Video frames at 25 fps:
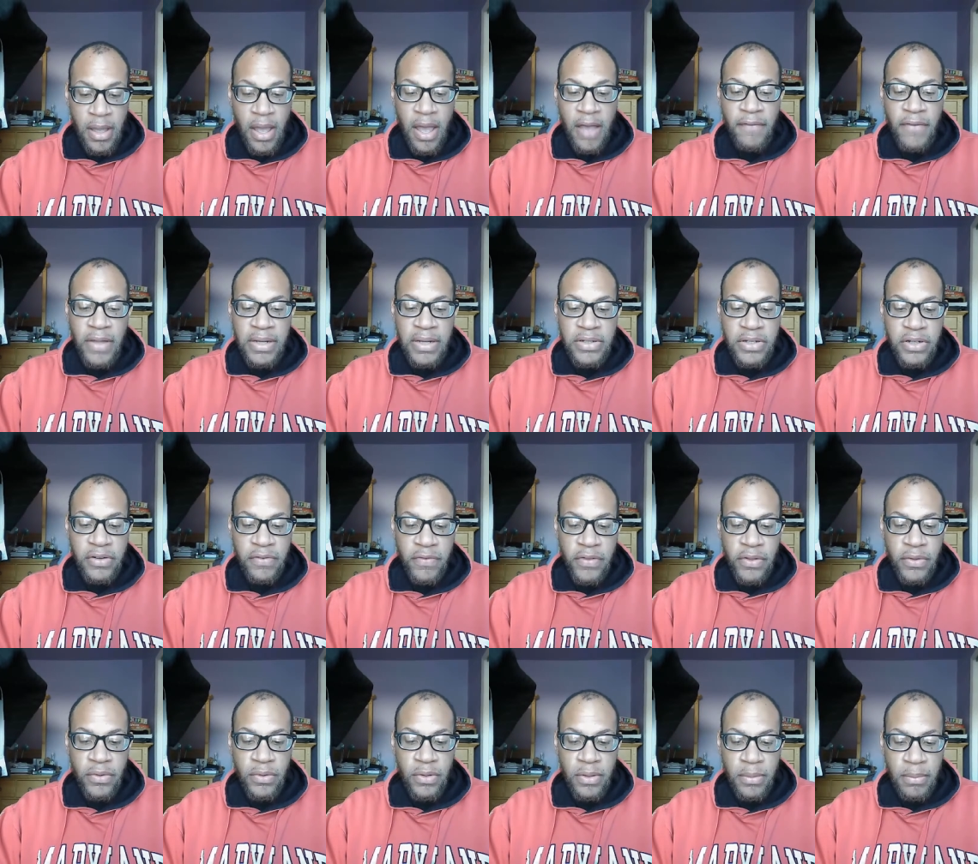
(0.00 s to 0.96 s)
I've
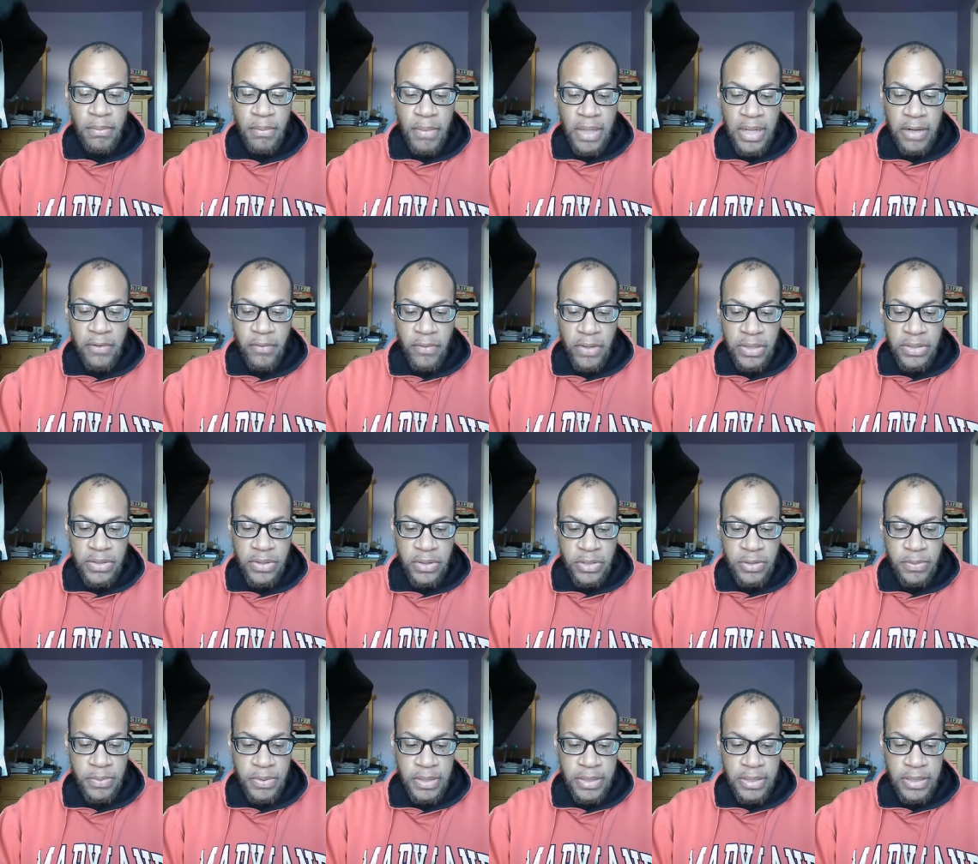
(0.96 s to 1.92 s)
interviewed many
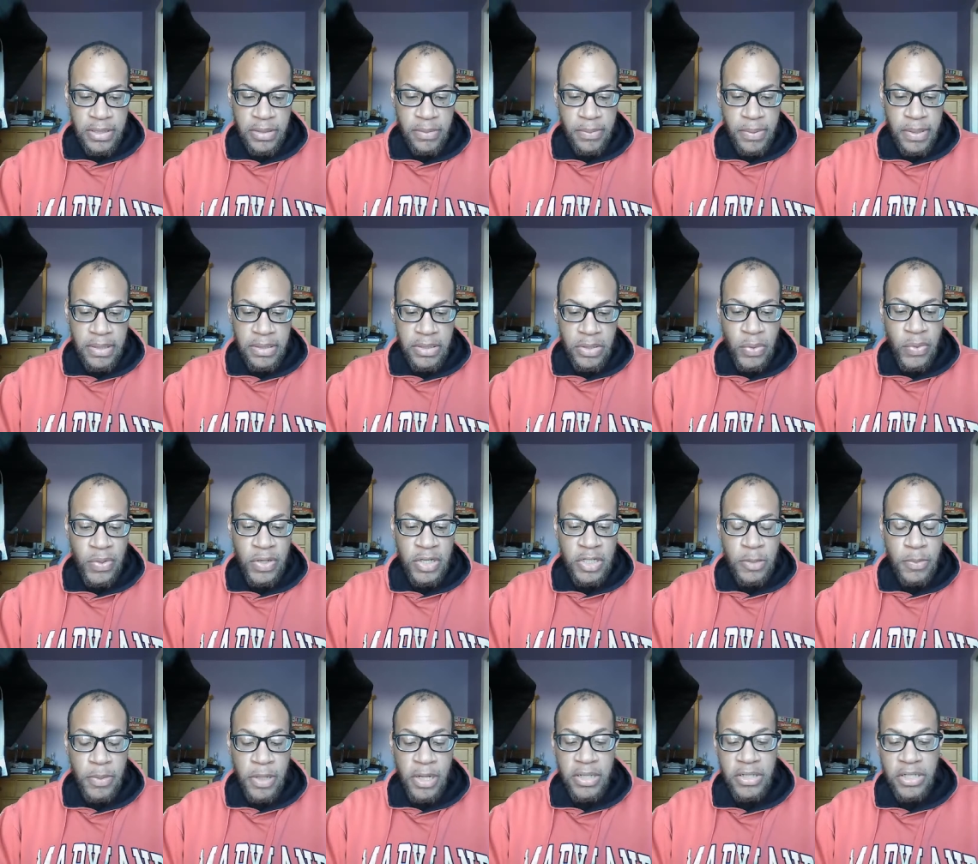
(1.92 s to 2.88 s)
research participants who
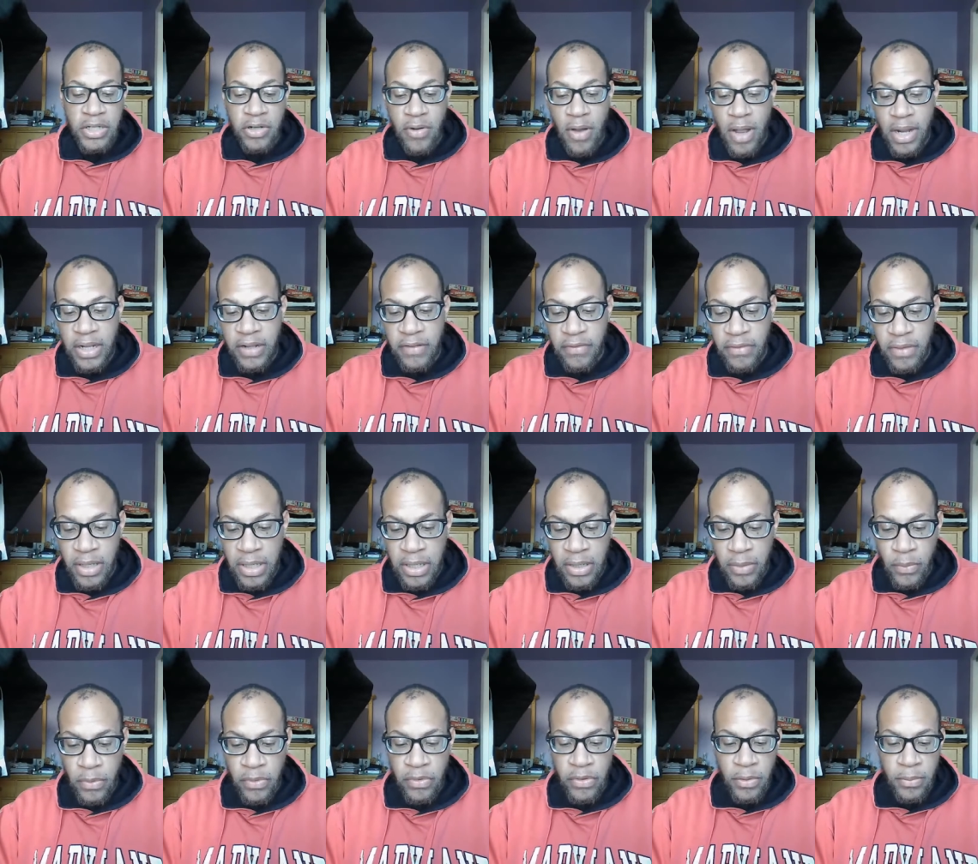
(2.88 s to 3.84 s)
experience chronic
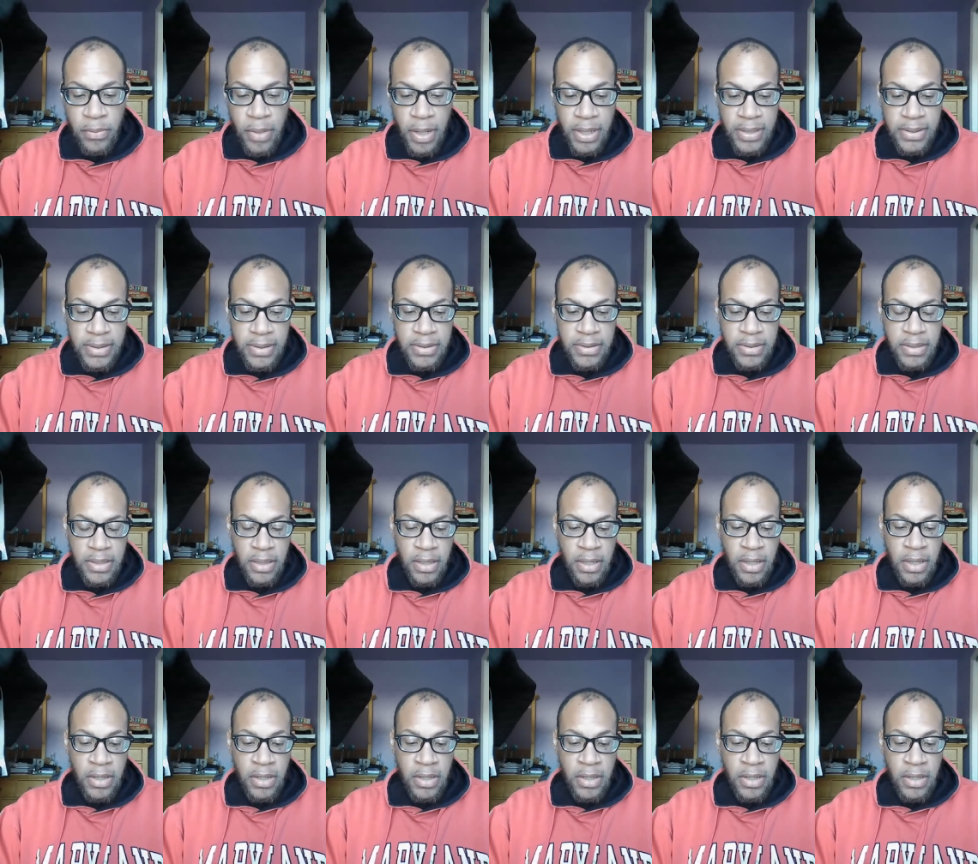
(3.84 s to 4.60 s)
flooding with their bosses,